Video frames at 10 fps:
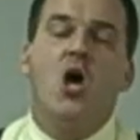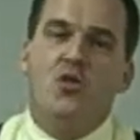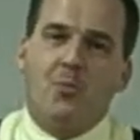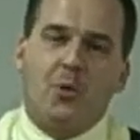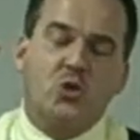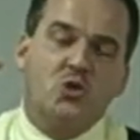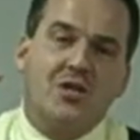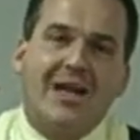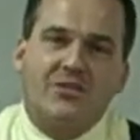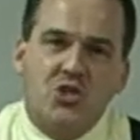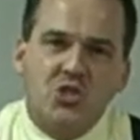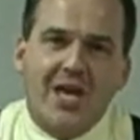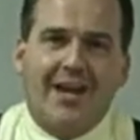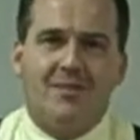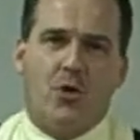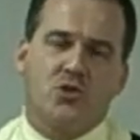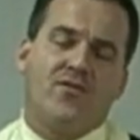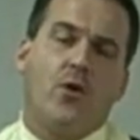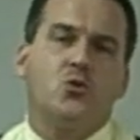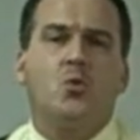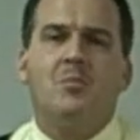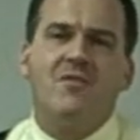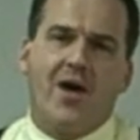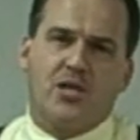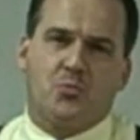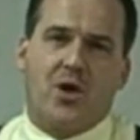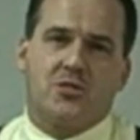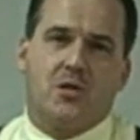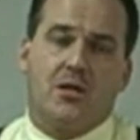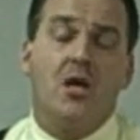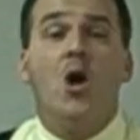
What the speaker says: The person that got the second most votes would be vice president,